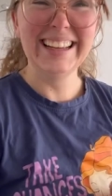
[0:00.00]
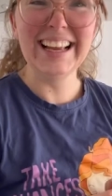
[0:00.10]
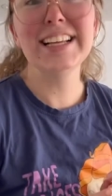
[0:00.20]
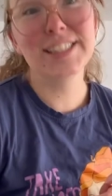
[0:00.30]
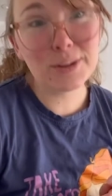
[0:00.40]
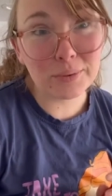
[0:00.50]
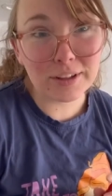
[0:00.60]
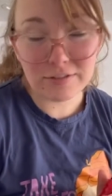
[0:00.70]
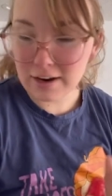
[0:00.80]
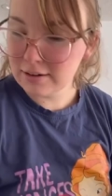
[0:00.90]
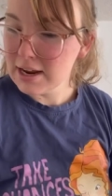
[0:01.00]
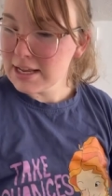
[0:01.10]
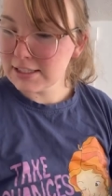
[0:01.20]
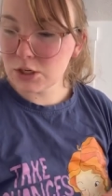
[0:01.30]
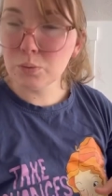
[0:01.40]
it's still really fun,
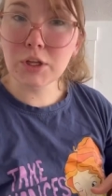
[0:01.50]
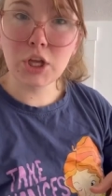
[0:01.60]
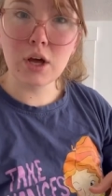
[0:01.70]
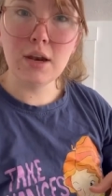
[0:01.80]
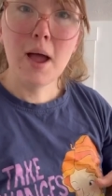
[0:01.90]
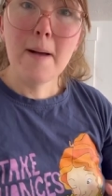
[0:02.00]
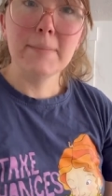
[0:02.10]
still really good.